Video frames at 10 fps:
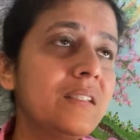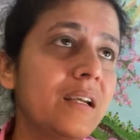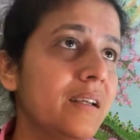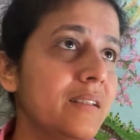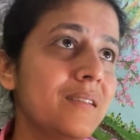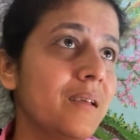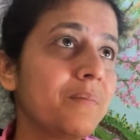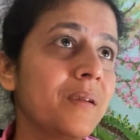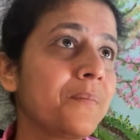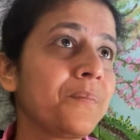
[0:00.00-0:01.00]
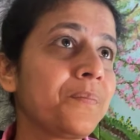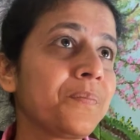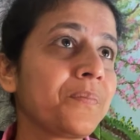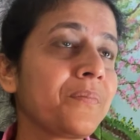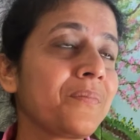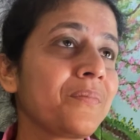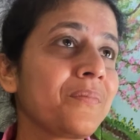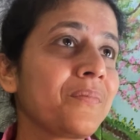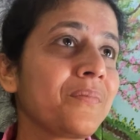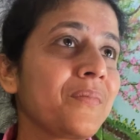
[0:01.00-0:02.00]
concept?
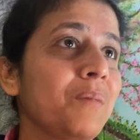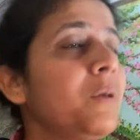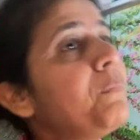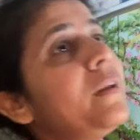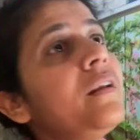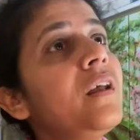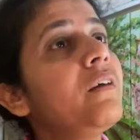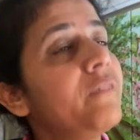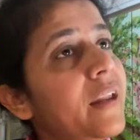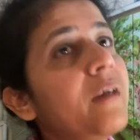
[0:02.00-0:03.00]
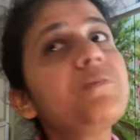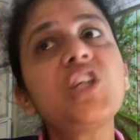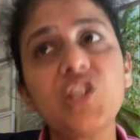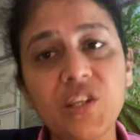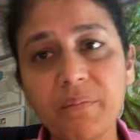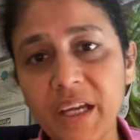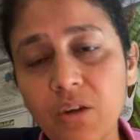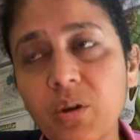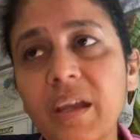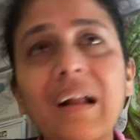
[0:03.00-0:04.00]
People, when I'm teaching my
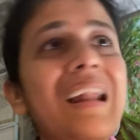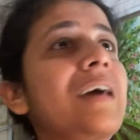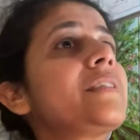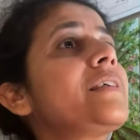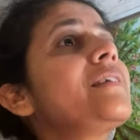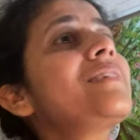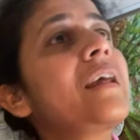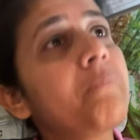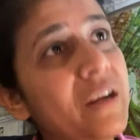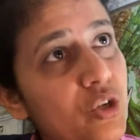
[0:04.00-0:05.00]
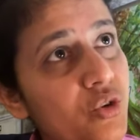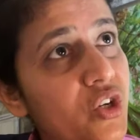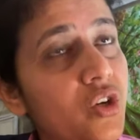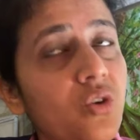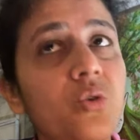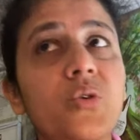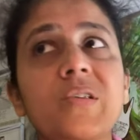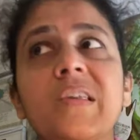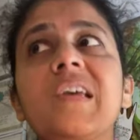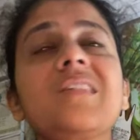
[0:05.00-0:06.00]
cooking classes and my nutrition
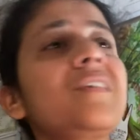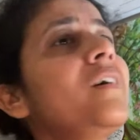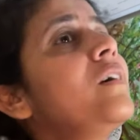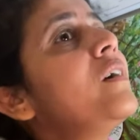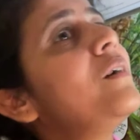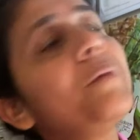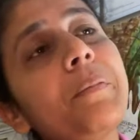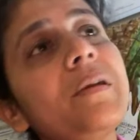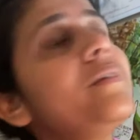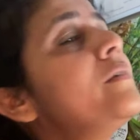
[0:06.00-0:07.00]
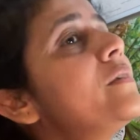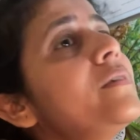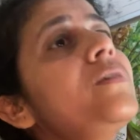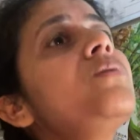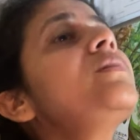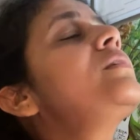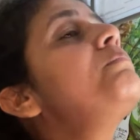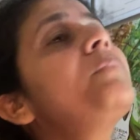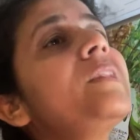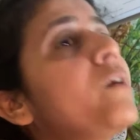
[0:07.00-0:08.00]
courses, people doesn't know
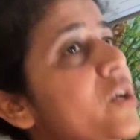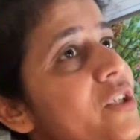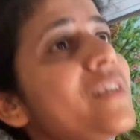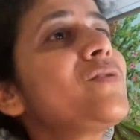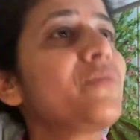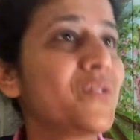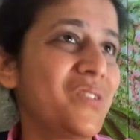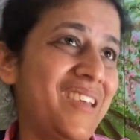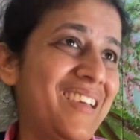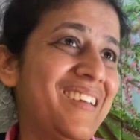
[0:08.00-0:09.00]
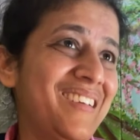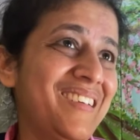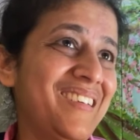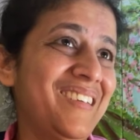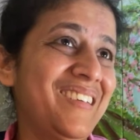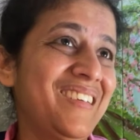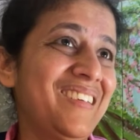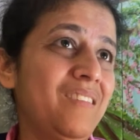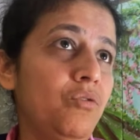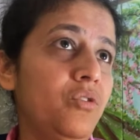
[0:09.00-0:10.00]
simple logics of cooking.
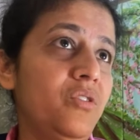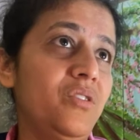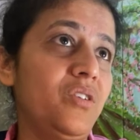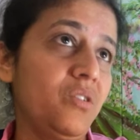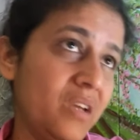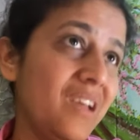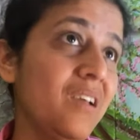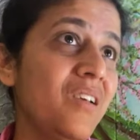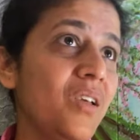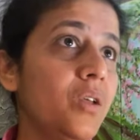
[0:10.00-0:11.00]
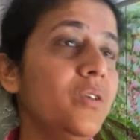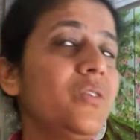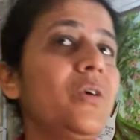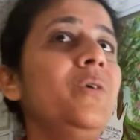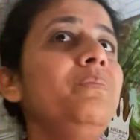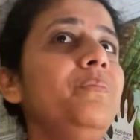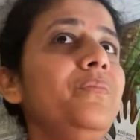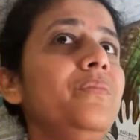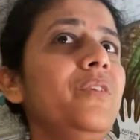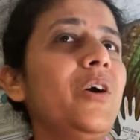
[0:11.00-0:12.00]
Okay? So,
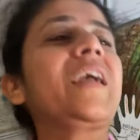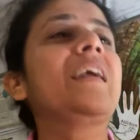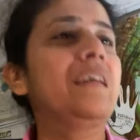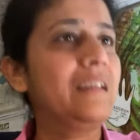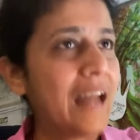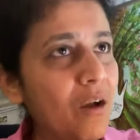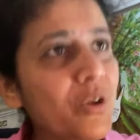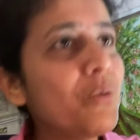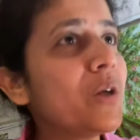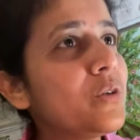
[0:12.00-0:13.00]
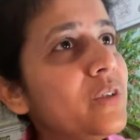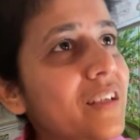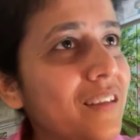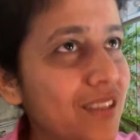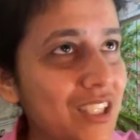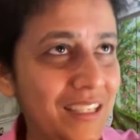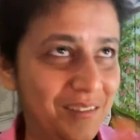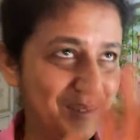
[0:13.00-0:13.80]
okay, now you want to drink the tea.